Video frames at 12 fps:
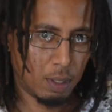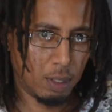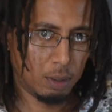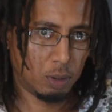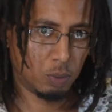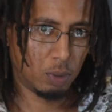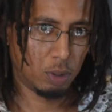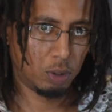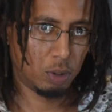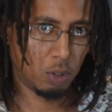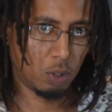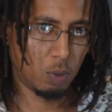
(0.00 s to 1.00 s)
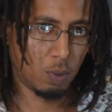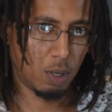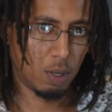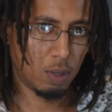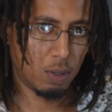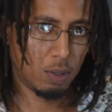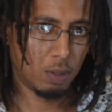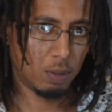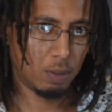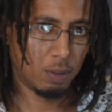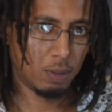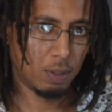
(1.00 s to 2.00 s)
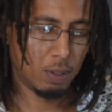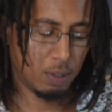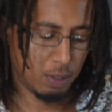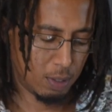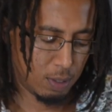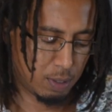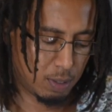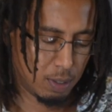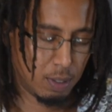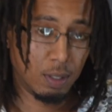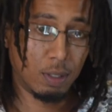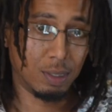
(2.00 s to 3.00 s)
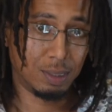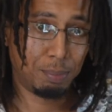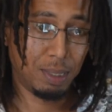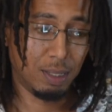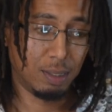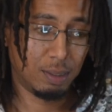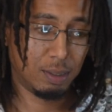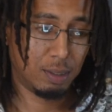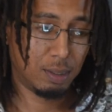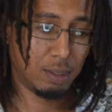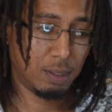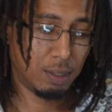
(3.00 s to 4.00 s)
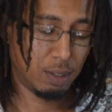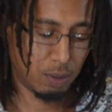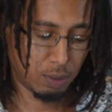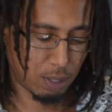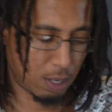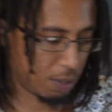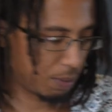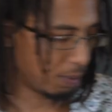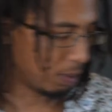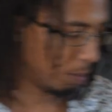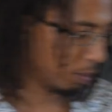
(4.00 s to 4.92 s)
I just wanna show you all this piece, okay? Let me